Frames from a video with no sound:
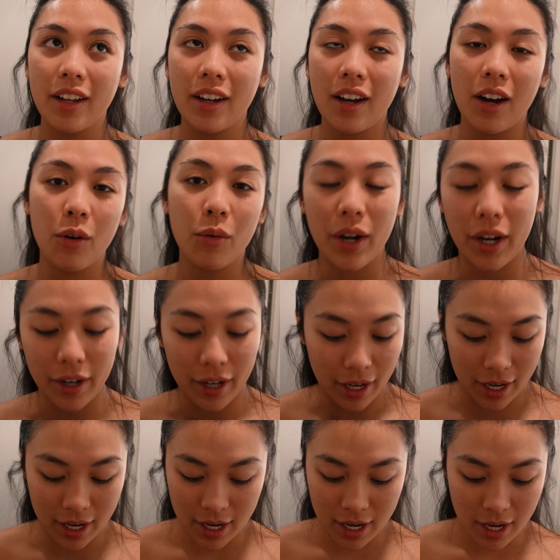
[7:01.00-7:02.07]
I'll wear
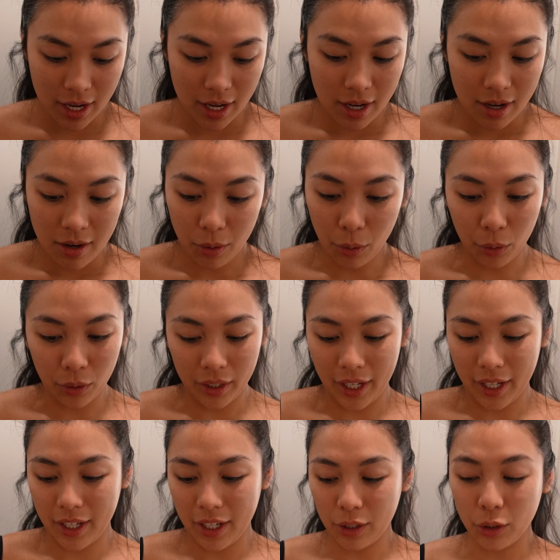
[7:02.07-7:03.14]
it, or
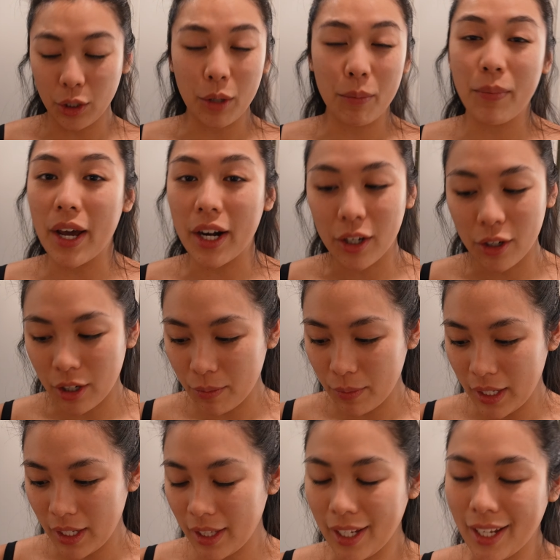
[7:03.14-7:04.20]
like it'll look better on
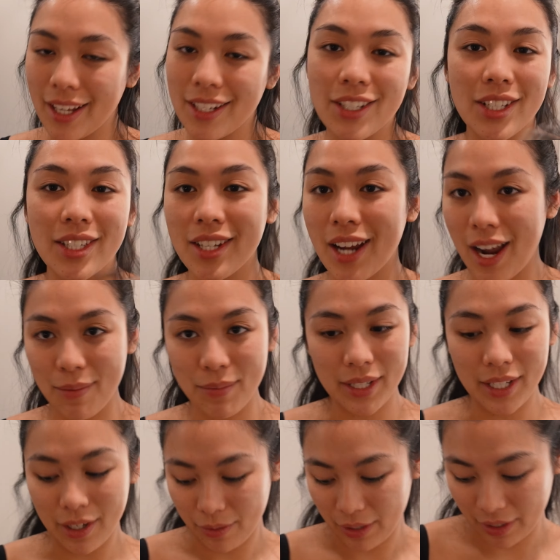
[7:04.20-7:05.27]
me. Like it's just time to
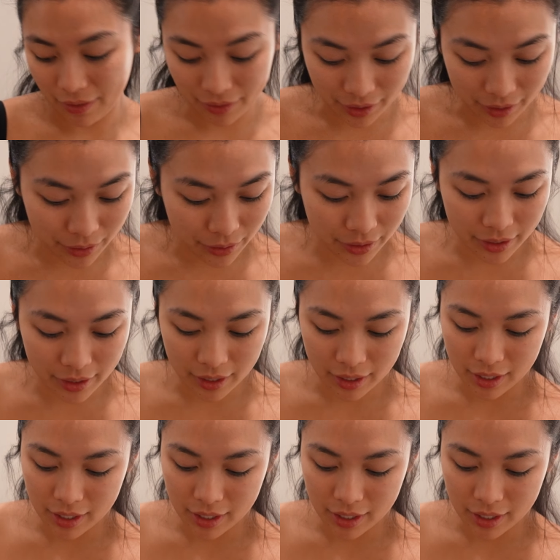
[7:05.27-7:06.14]
get rid of those